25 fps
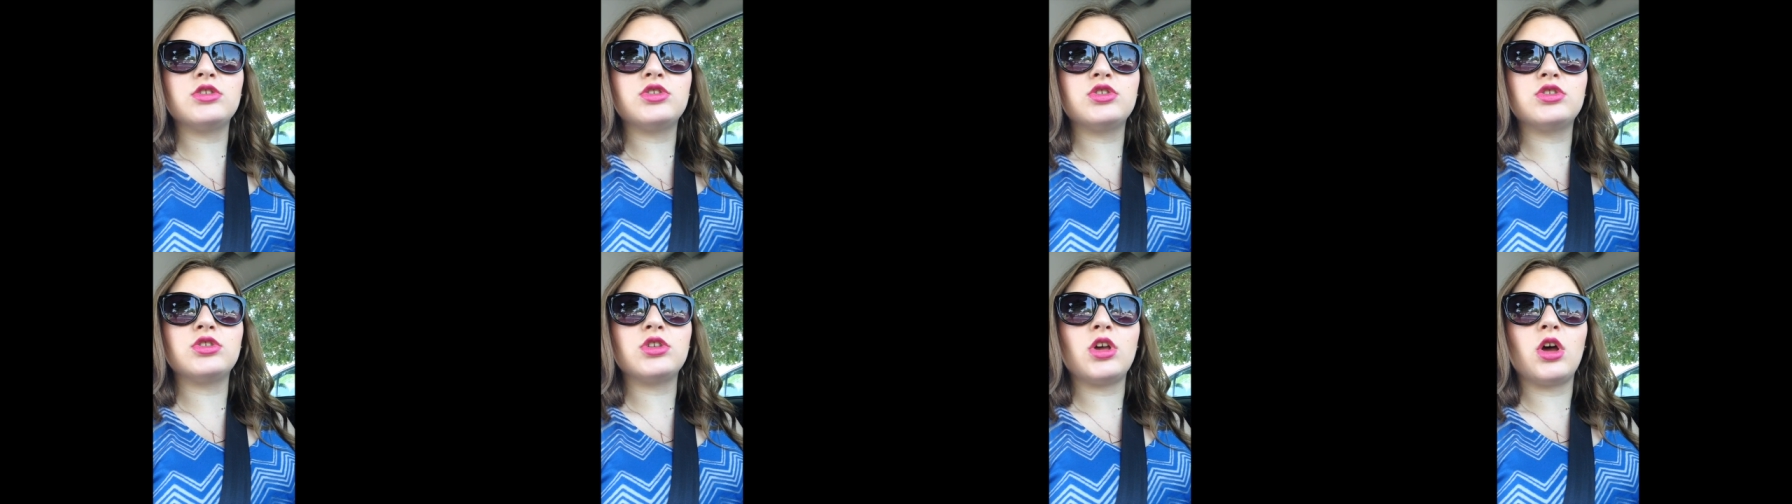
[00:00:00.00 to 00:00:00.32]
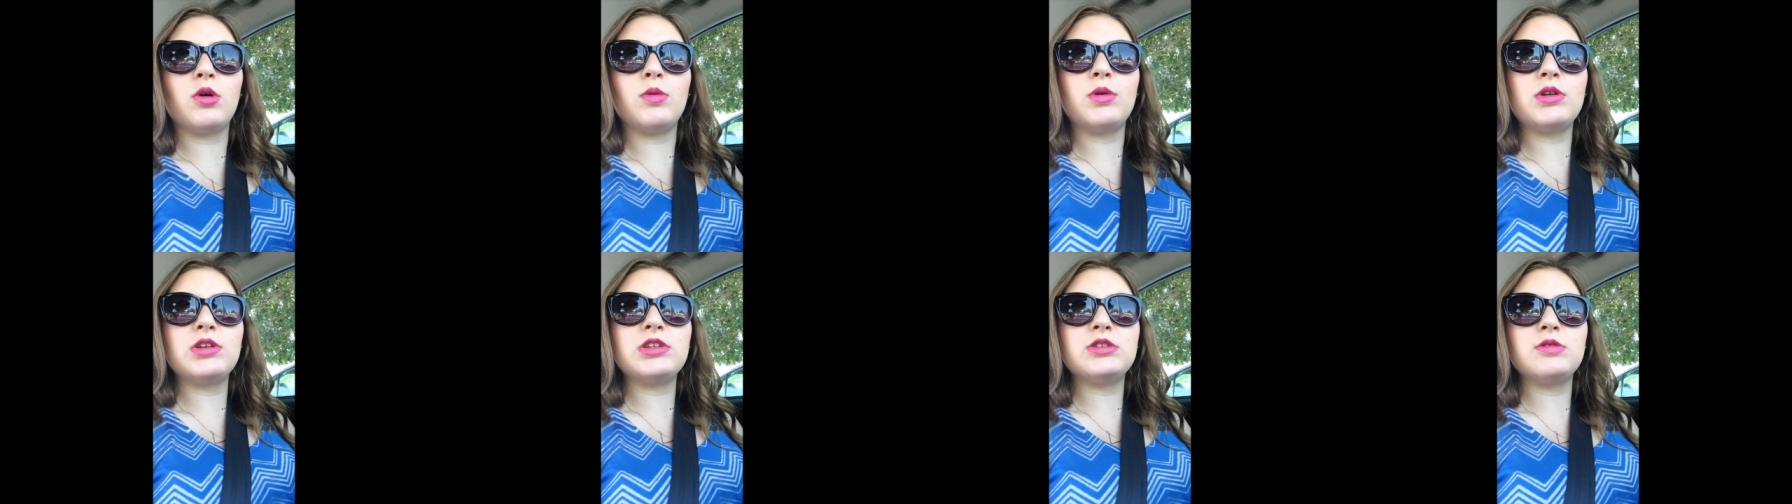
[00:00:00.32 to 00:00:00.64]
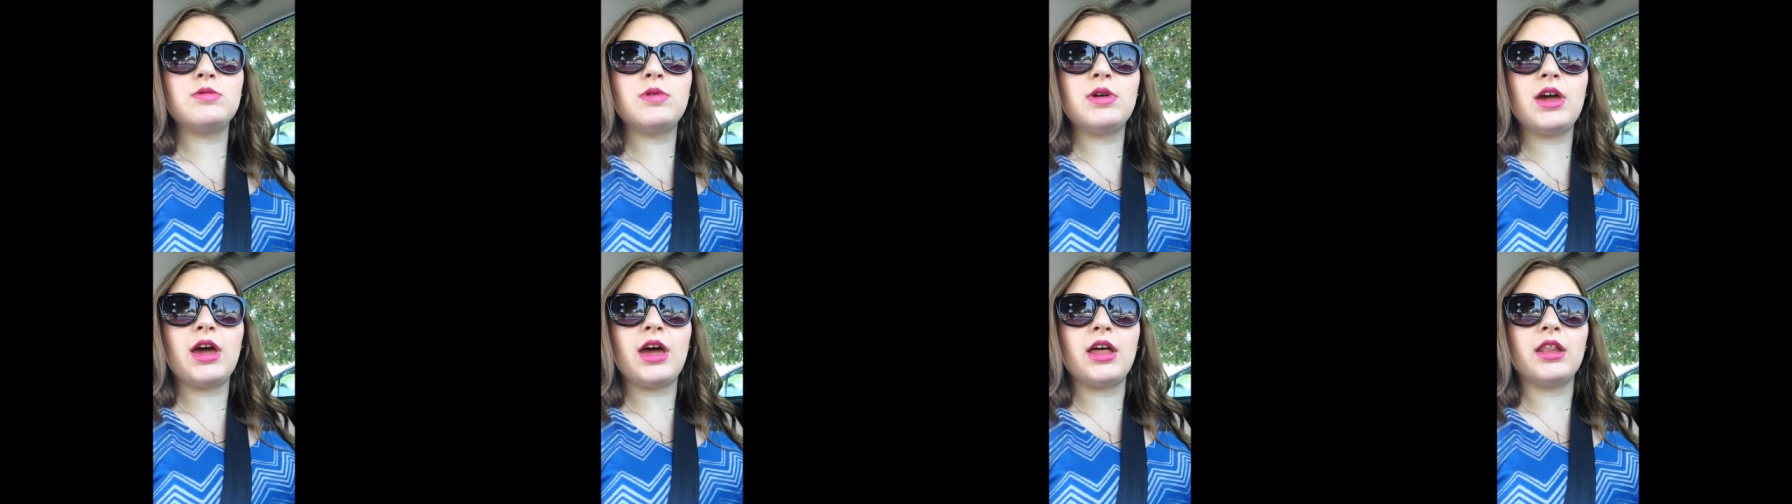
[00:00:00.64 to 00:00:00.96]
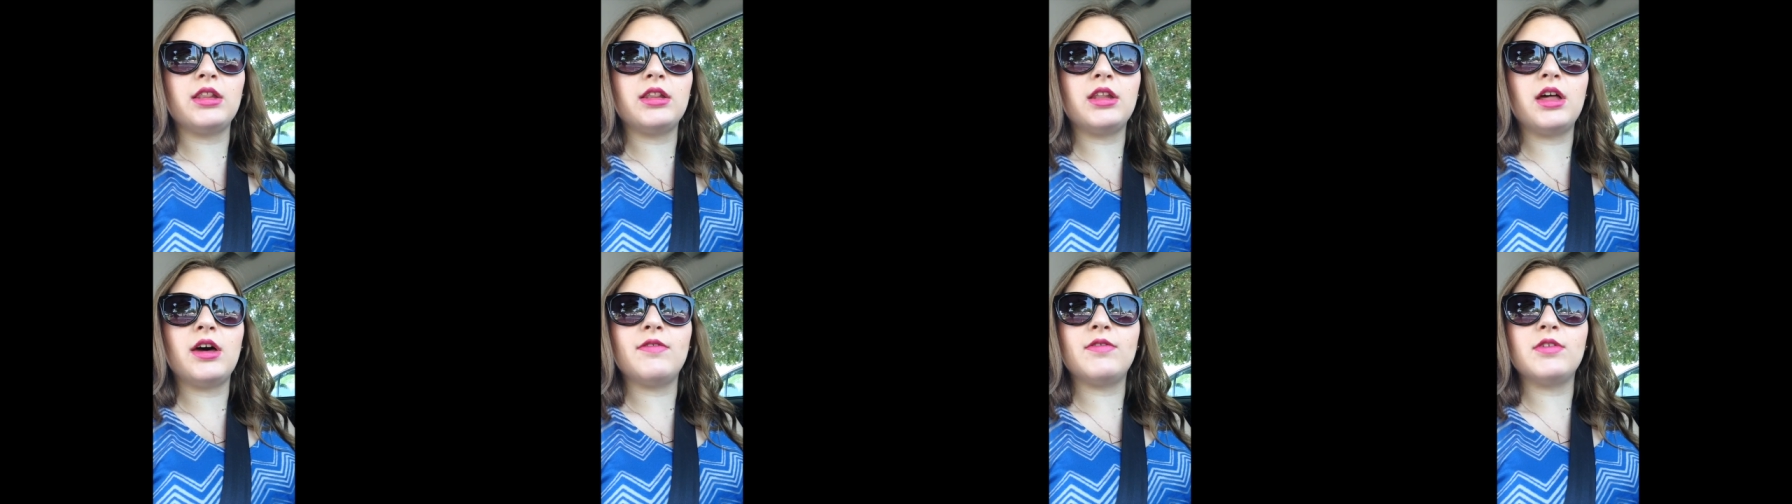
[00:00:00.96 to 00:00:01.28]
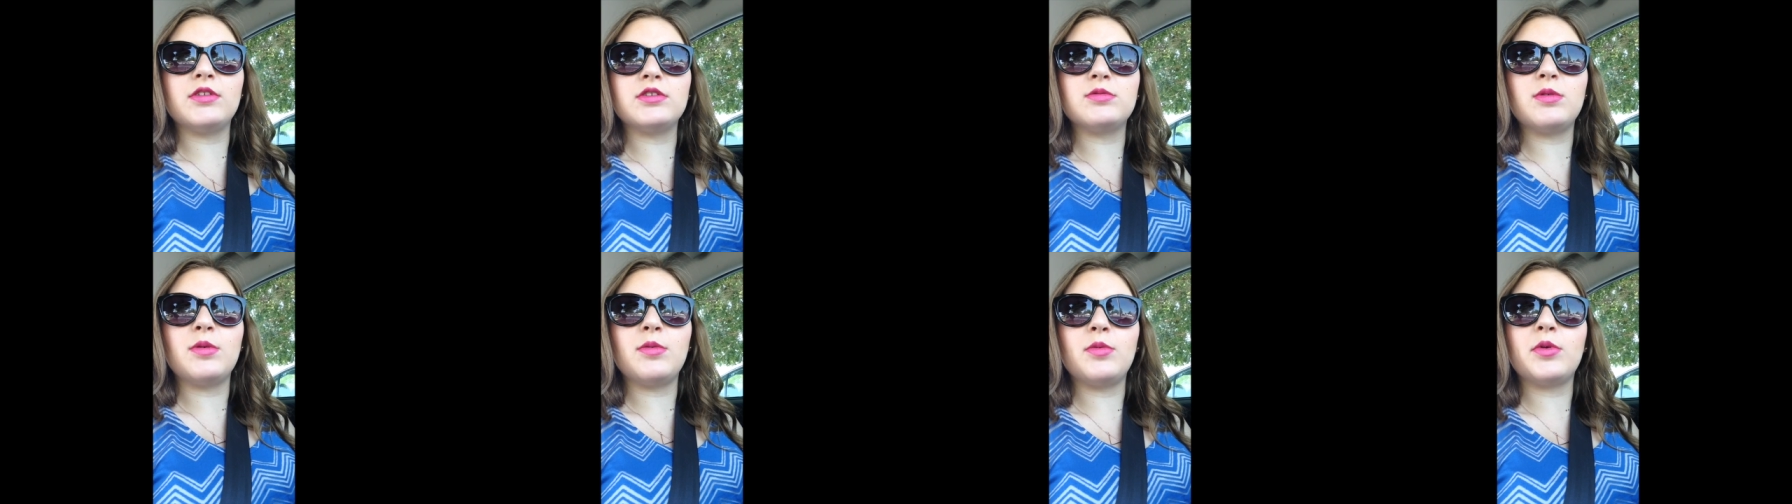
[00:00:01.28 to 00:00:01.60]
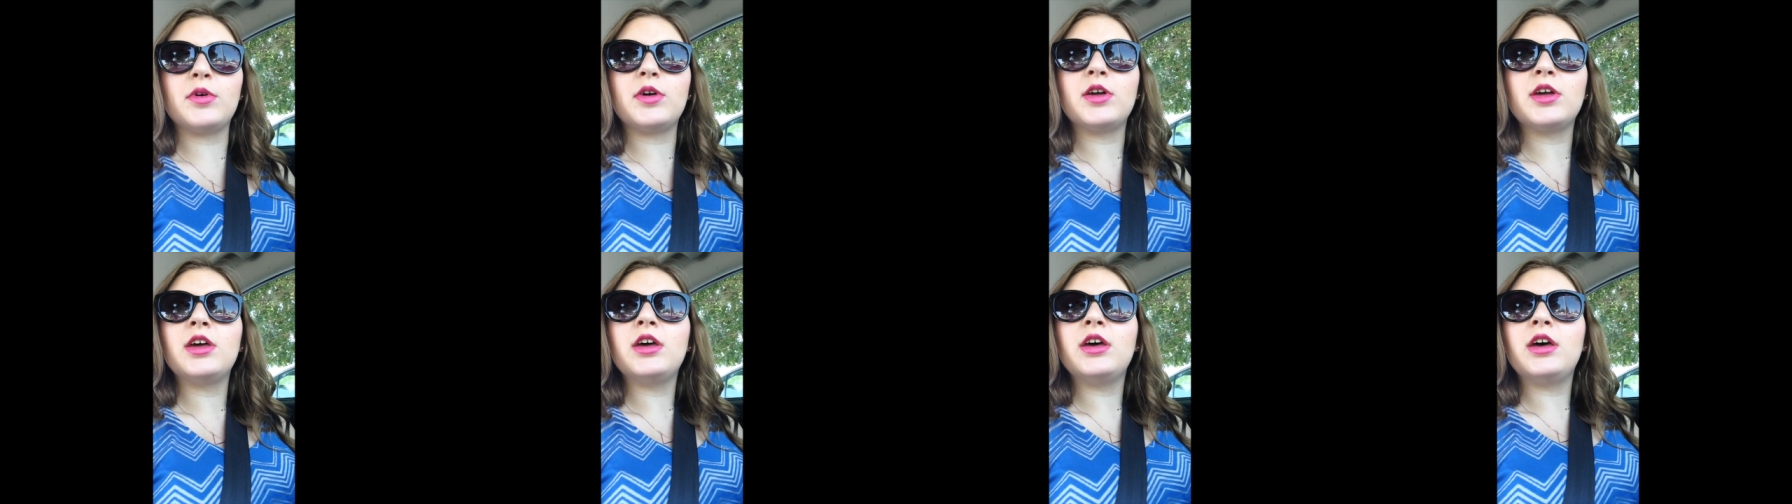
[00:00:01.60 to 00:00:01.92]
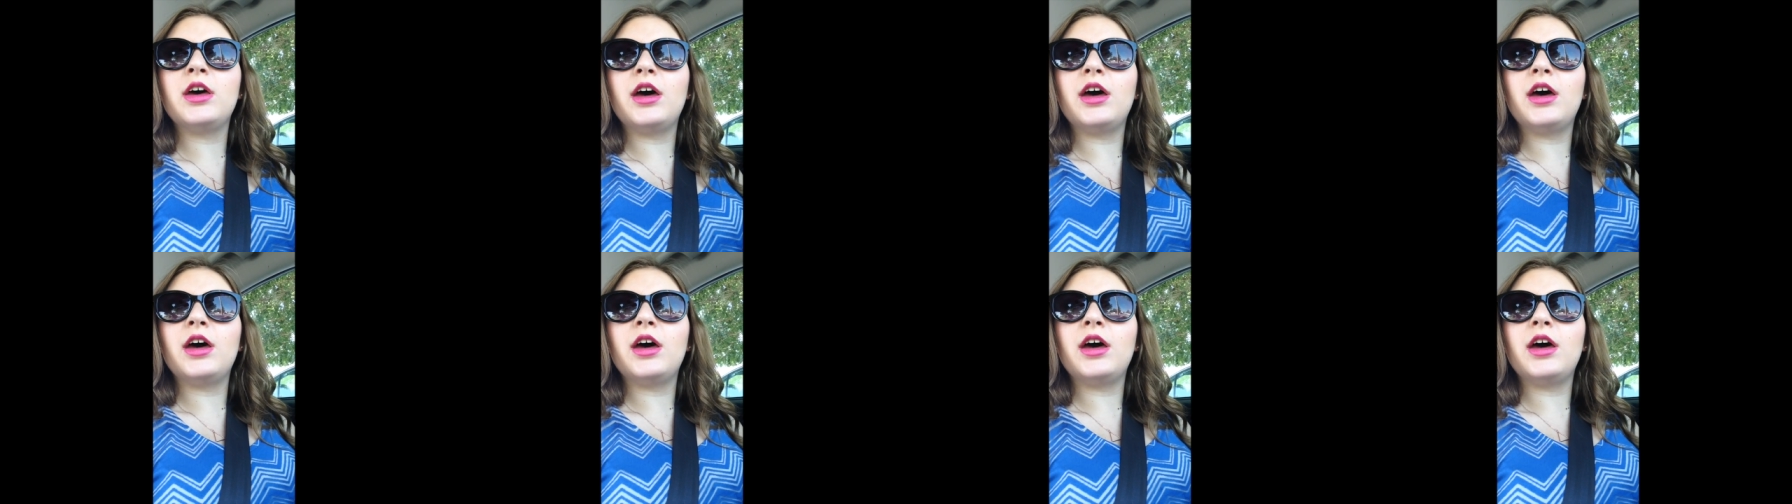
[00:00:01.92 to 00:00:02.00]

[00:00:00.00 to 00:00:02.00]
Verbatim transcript: so into it. I love those people.